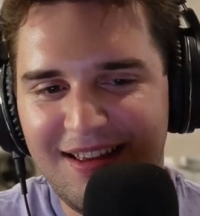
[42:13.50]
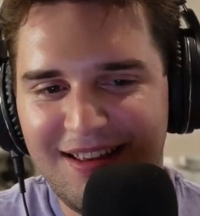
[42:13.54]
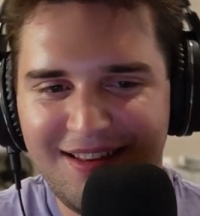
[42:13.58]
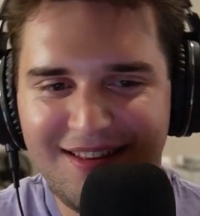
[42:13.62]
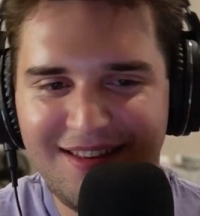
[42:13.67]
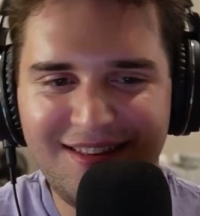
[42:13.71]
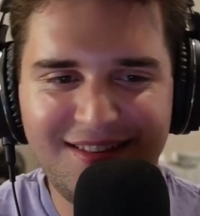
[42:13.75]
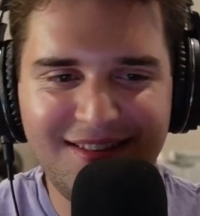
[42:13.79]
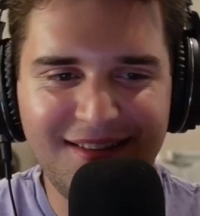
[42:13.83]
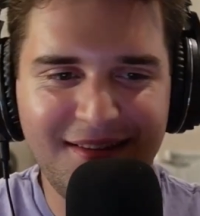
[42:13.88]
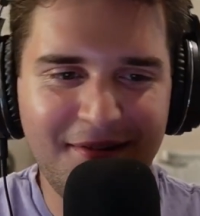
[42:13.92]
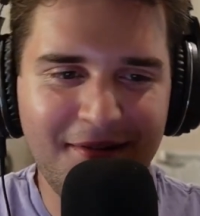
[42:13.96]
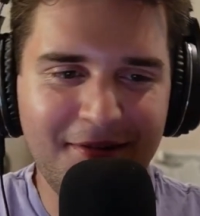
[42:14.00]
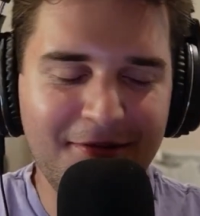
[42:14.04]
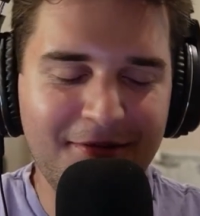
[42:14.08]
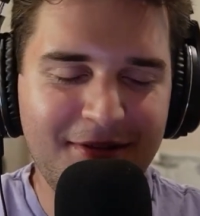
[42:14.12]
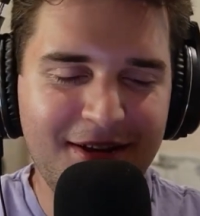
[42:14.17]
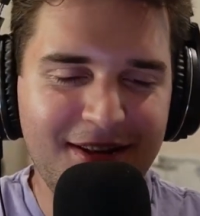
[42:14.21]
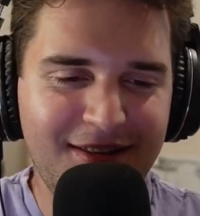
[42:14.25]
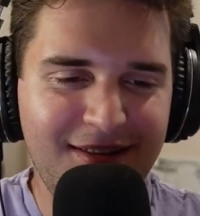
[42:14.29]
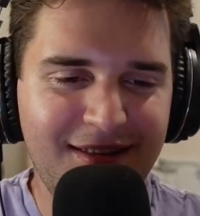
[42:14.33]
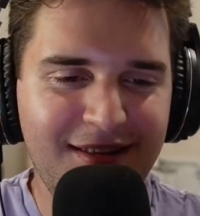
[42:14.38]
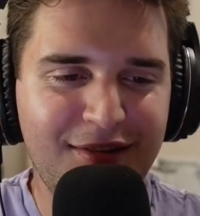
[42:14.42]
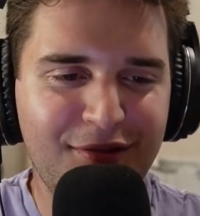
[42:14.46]
So
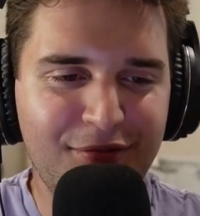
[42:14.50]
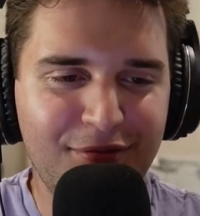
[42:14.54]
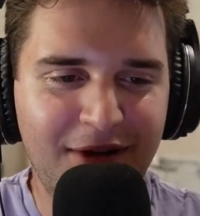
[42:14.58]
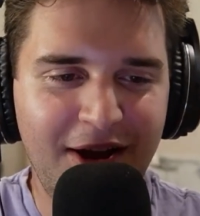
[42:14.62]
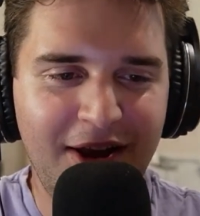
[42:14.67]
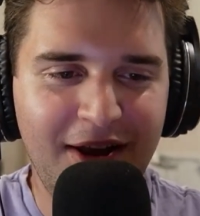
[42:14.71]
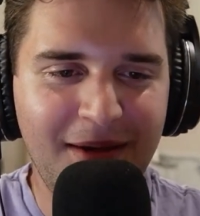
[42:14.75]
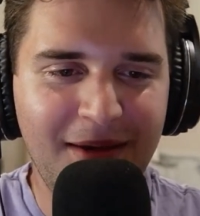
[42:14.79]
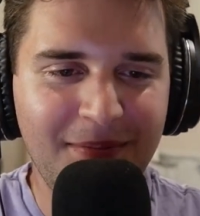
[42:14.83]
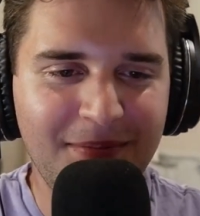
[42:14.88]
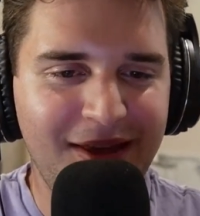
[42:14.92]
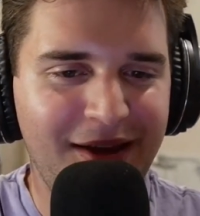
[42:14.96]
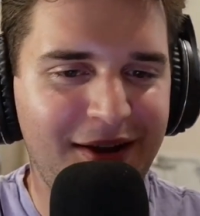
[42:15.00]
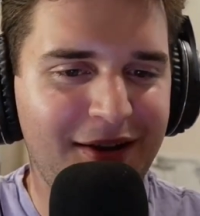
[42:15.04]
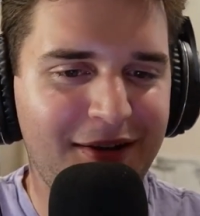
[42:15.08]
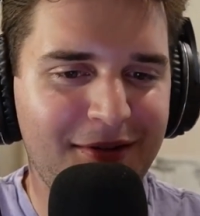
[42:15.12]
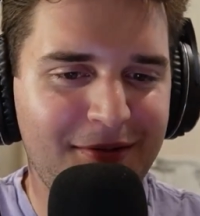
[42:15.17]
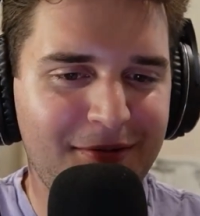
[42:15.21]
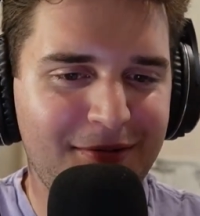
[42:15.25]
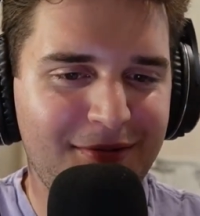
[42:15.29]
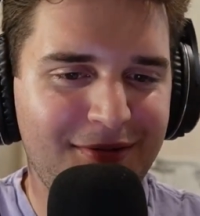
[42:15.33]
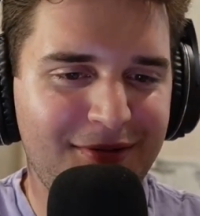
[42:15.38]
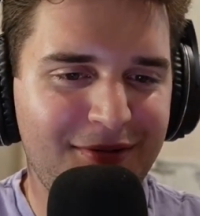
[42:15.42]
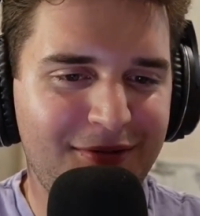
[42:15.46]
it's right up
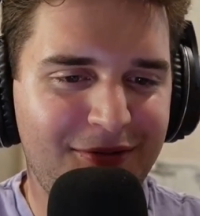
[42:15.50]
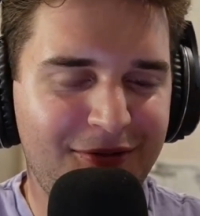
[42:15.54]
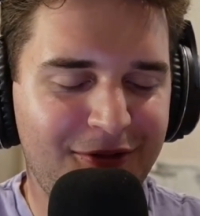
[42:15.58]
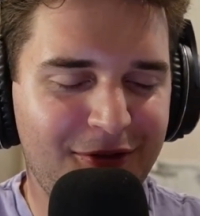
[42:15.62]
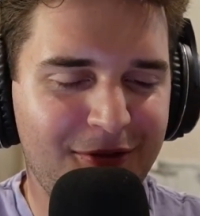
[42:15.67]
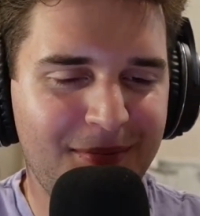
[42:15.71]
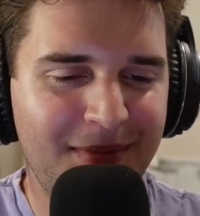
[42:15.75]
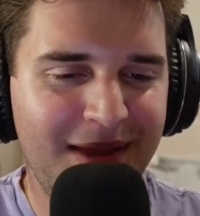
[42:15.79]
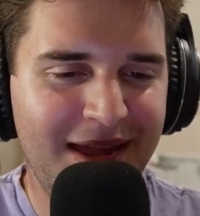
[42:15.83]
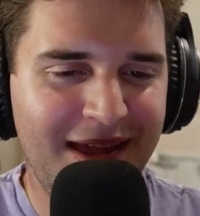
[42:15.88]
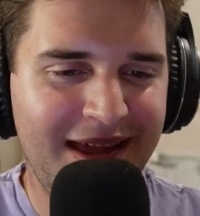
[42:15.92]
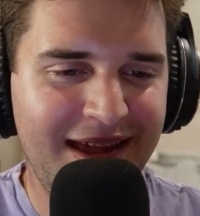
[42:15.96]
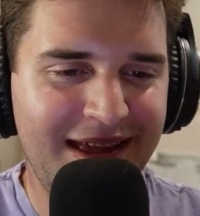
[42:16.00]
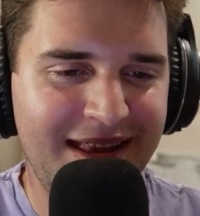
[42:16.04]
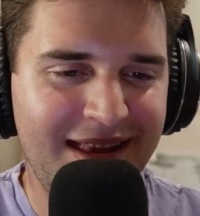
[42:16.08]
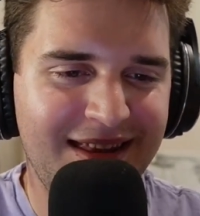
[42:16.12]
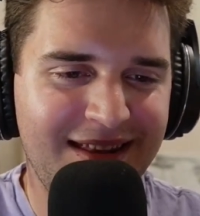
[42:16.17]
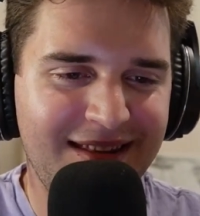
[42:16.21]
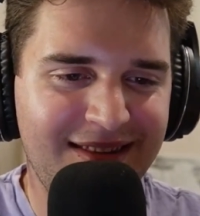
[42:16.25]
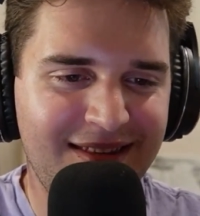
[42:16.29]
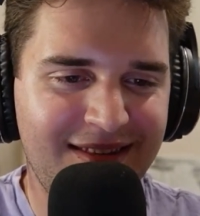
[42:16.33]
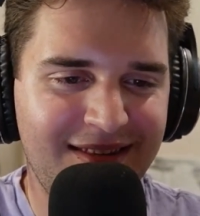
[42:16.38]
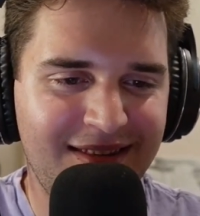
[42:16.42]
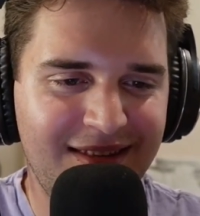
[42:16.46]
there for me in
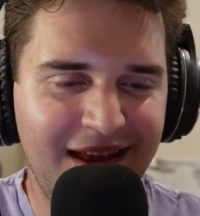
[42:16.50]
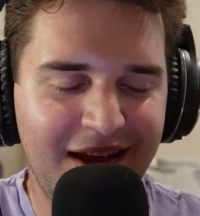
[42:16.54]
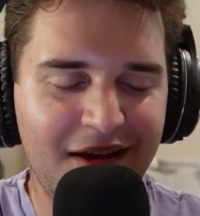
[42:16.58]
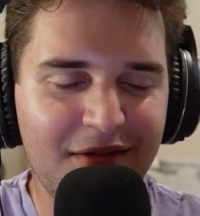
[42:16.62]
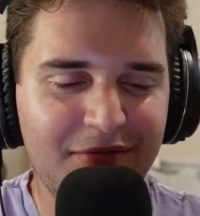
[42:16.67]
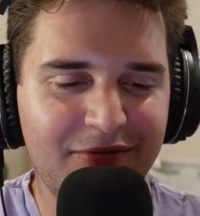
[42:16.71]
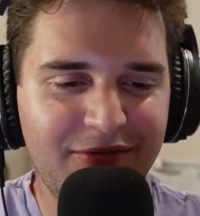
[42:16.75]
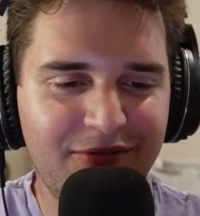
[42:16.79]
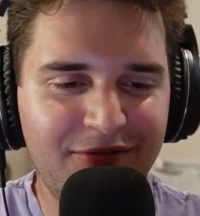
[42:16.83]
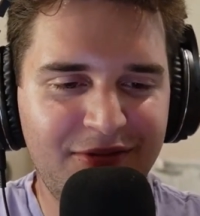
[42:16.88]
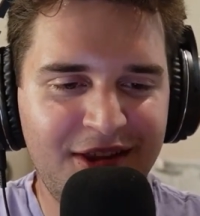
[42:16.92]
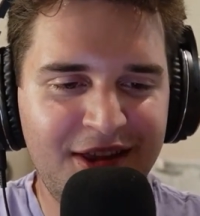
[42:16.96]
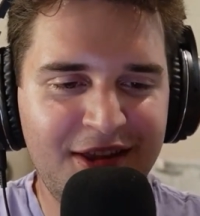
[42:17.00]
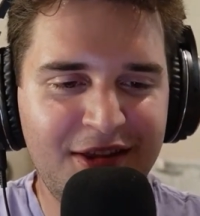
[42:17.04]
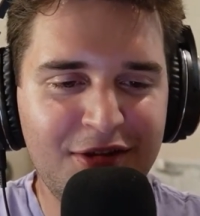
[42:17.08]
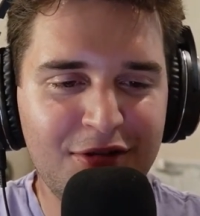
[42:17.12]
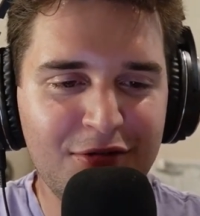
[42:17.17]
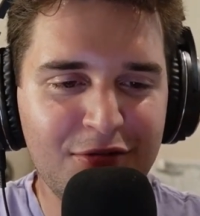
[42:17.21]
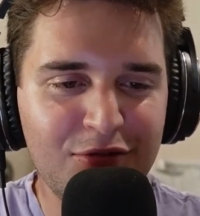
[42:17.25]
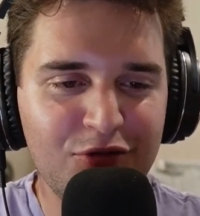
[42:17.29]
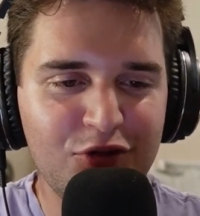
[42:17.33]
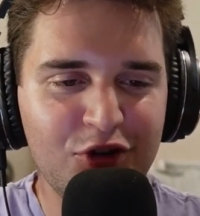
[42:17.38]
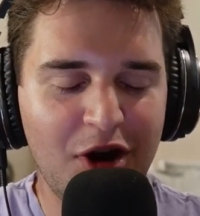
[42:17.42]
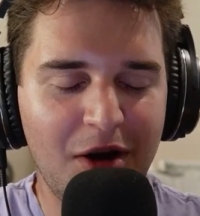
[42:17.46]
this like
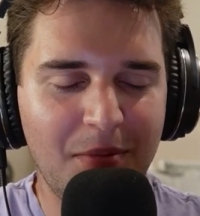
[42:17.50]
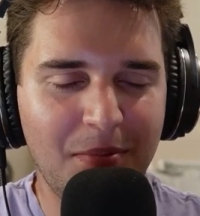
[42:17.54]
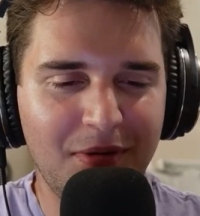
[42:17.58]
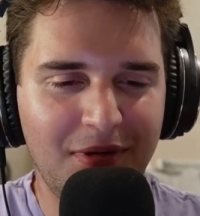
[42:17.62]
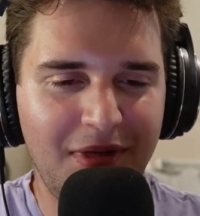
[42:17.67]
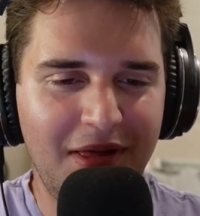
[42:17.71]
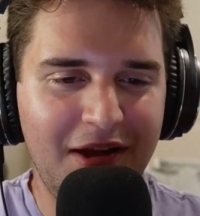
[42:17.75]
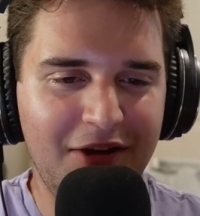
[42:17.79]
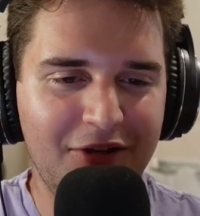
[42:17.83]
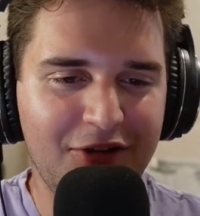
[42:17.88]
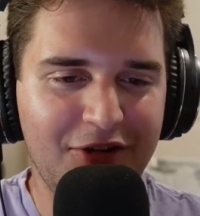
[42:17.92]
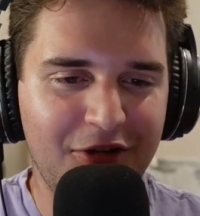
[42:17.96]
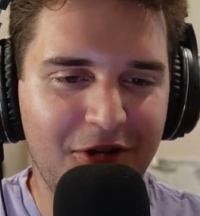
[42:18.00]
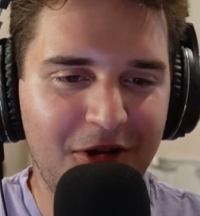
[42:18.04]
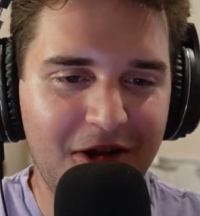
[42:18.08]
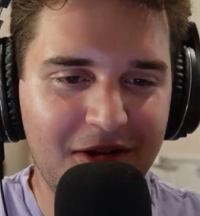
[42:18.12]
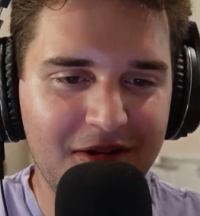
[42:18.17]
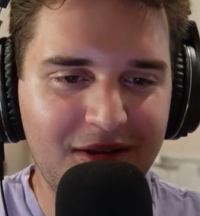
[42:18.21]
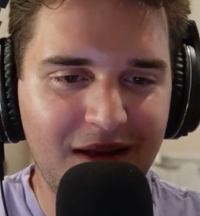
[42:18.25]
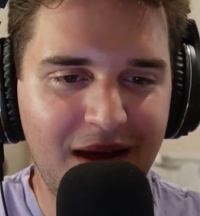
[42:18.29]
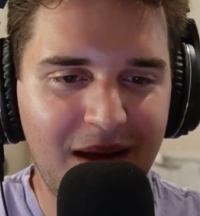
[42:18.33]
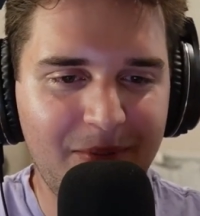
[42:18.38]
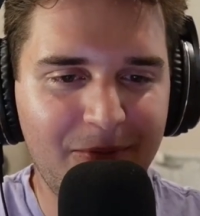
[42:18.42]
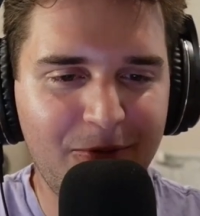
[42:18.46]
huge upper
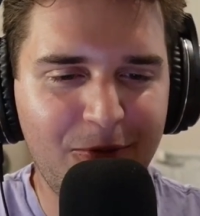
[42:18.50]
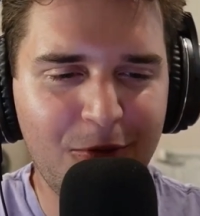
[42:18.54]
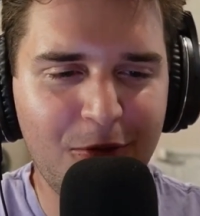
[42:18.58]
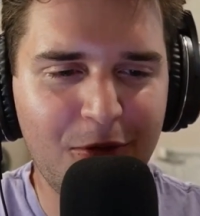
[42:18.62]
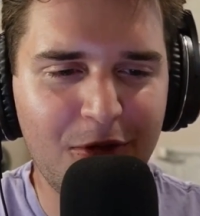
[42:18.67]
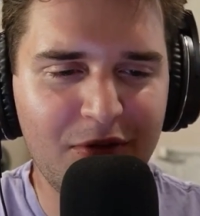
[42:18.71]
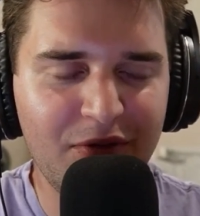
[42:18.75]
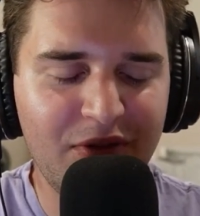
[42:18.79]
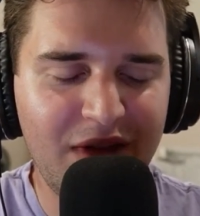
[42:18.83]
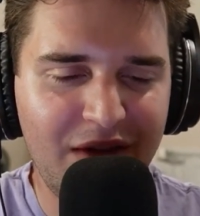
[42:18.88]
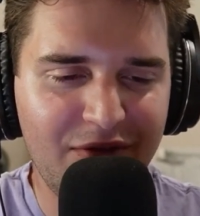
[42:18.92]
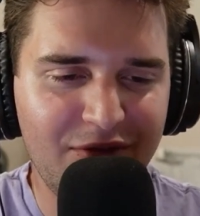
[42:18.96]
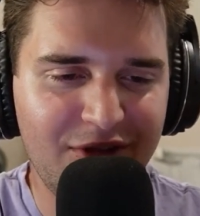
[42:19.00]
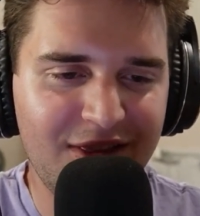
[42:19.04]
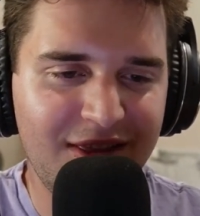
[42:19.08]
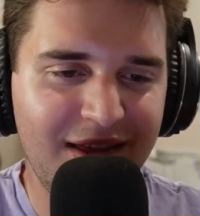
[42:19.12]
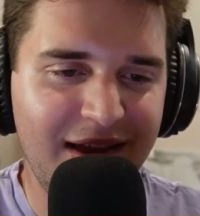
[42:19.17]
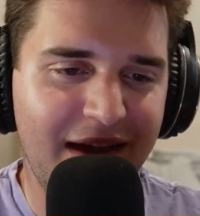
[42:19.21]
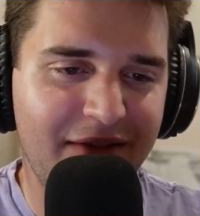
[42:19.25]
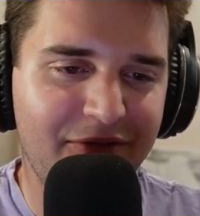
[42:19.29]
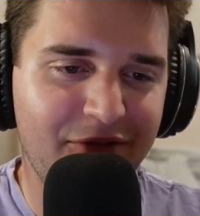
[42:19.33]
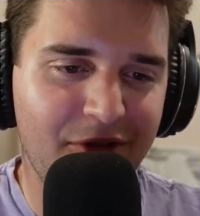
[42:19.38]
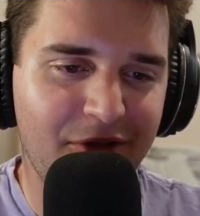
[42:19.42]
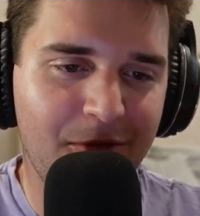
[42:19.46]
echelon top 4 of
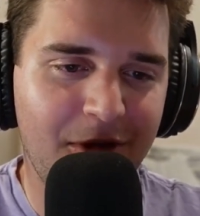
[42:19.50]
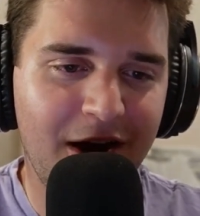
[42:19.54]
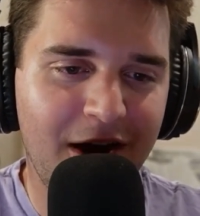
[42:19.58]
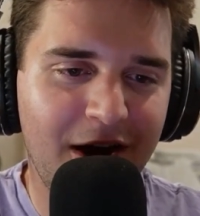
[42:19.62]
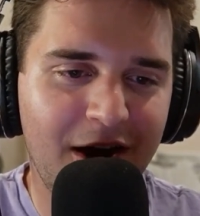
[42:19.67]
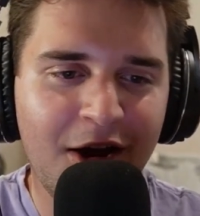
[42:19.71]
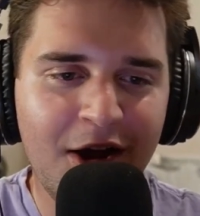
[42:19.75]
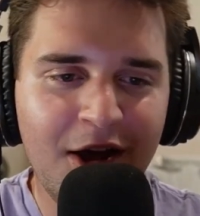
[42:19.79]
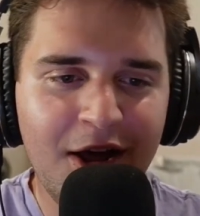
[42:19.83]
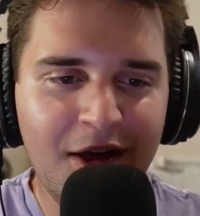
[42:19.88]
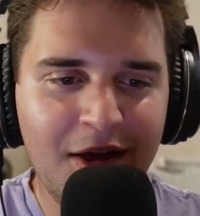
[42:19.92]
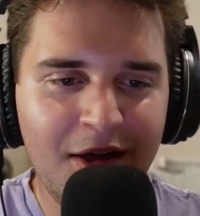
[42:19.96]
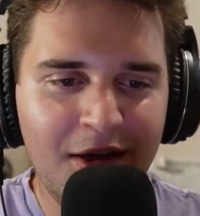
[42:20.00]
Everything Everywhere,